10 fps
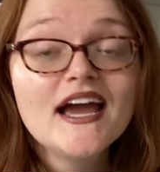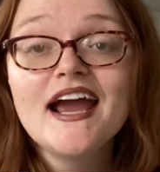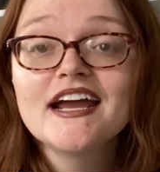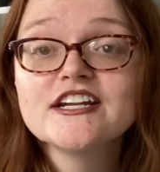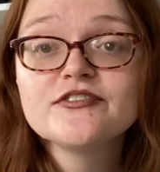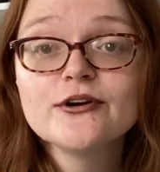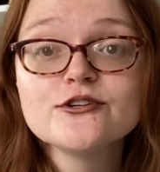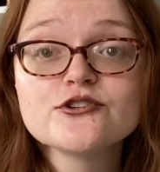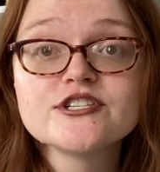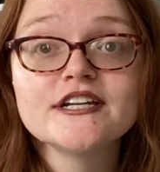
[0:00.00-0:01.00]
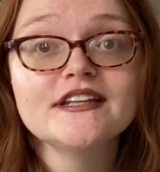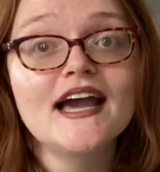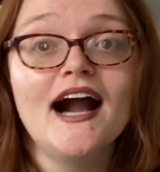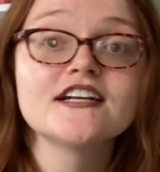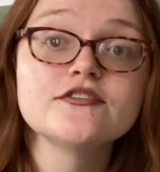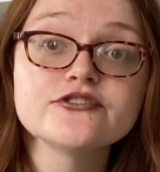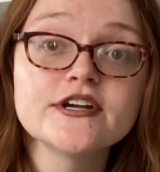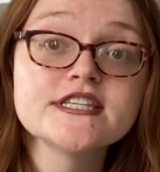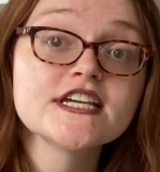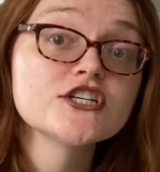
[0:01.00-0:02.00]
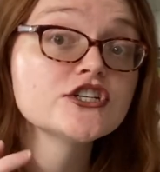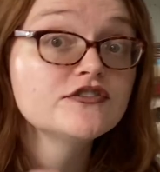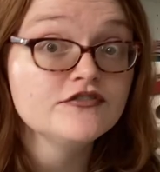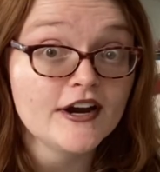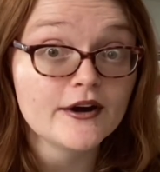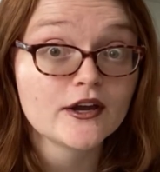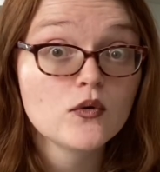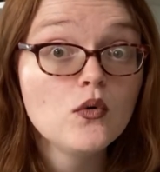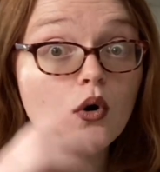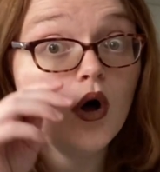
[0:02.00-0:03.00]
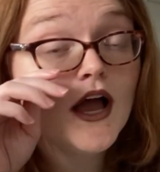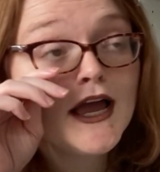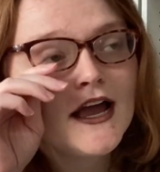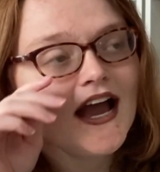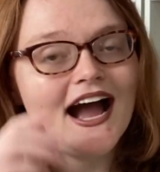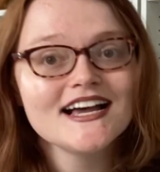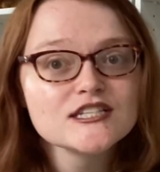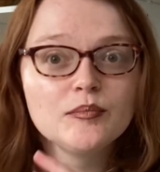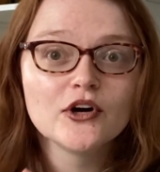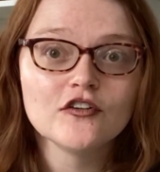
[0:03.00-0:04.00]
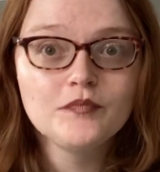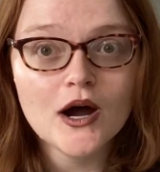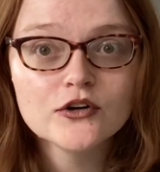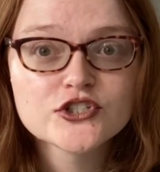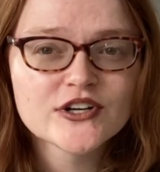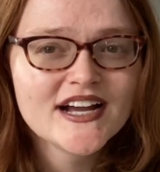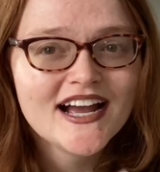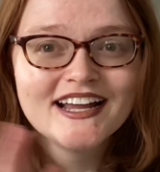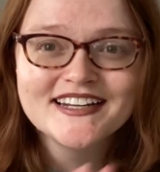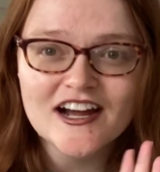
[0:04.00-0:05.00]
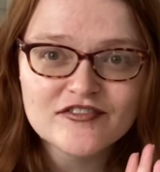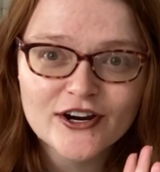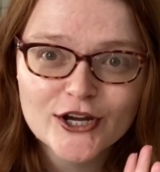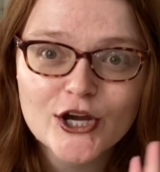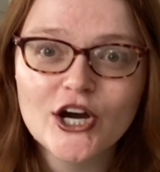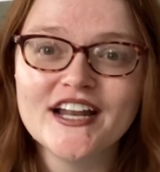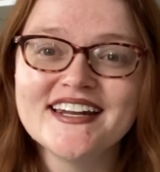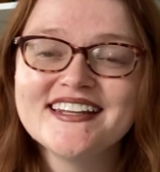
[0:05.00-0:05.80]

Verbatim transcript: And if you're interested in the act of translation, very cool. As a book of poetry, not very good.